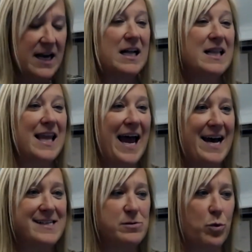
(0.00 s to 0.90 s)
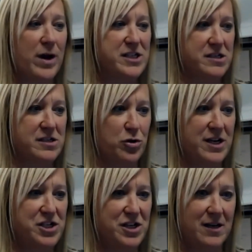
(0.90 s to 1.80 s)
class
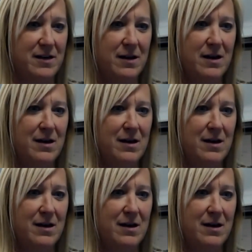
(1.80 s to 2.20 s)
registration.